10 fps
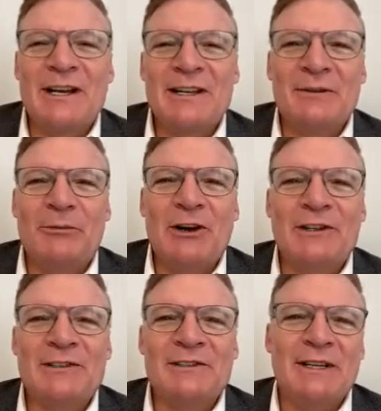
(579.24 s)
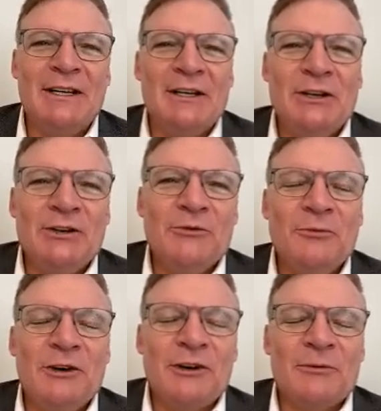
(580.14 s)
We're putting in the
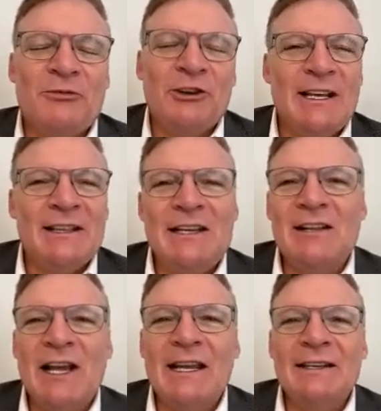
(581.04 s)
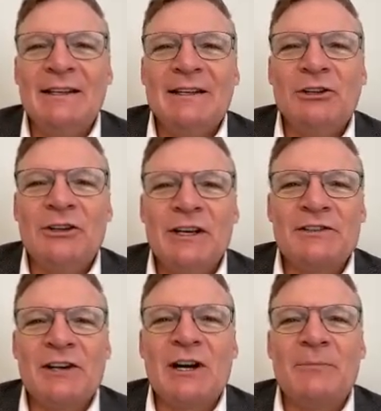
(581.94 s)
decline, looking to start up
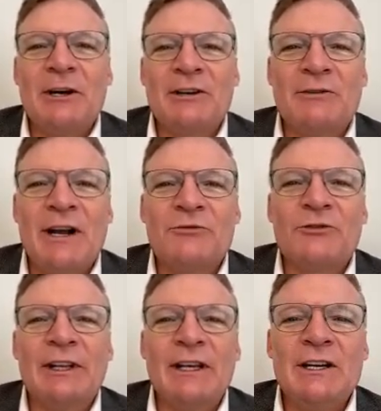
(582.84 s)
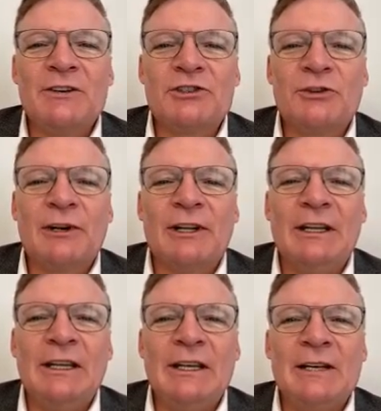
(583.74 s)
underground drilling here
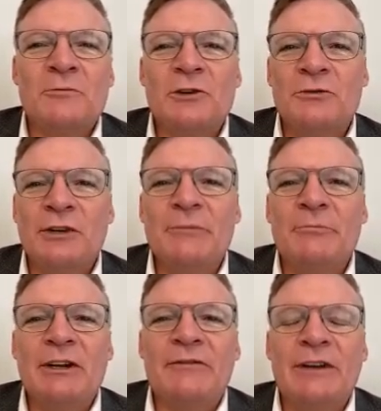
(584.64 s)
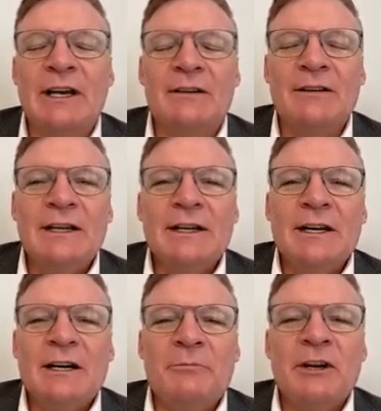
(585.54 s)
shortly, and we're doing a bit
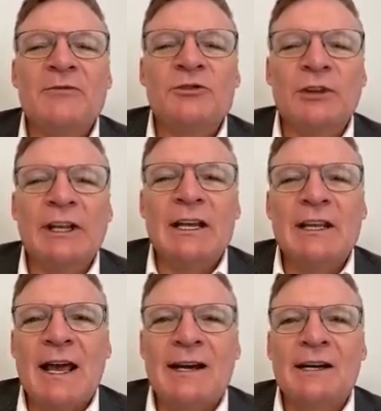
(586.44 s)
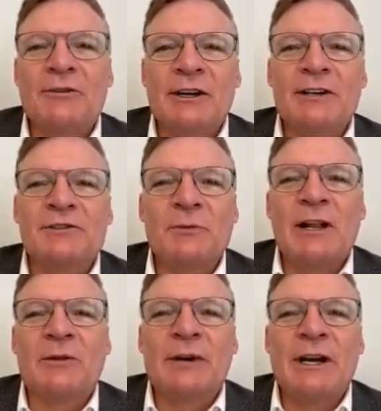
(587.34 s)
of drilling in that area as
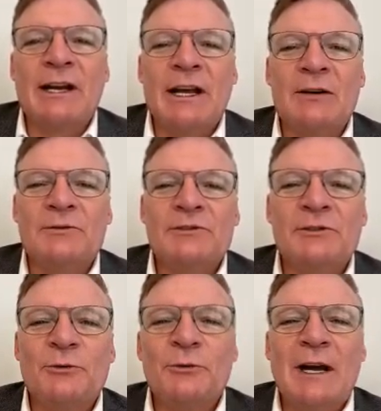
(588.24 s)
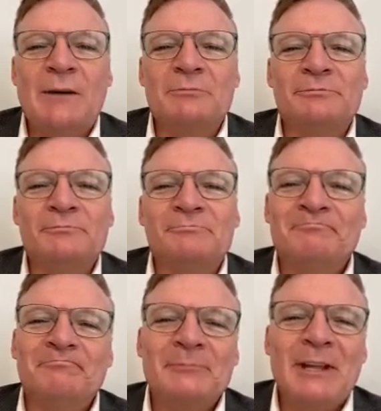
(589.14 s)
well right now. So
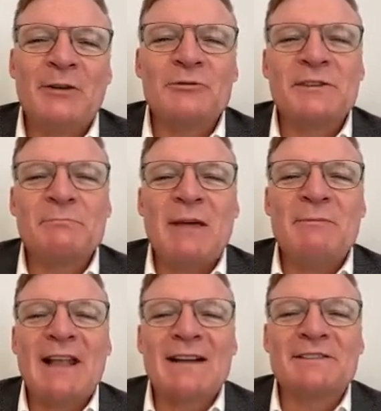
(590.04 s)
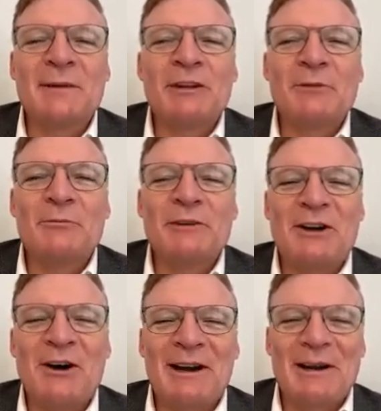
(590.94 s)
so maybe that's something we'll be
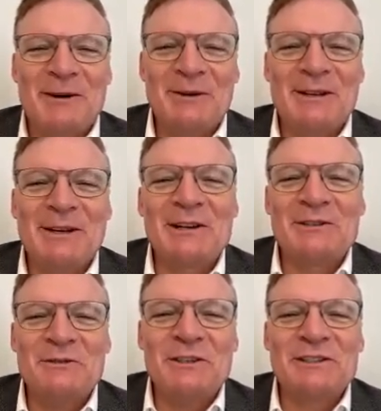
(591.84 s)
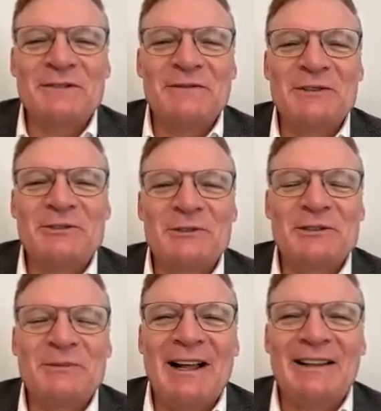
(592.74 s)
talking about in the not too distant future
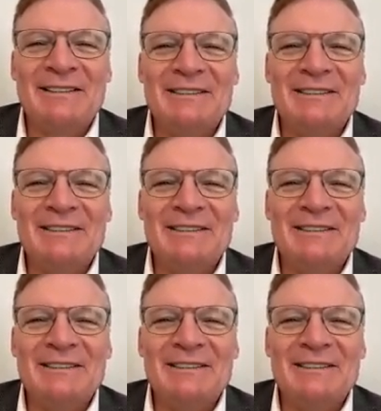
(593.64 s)
as well.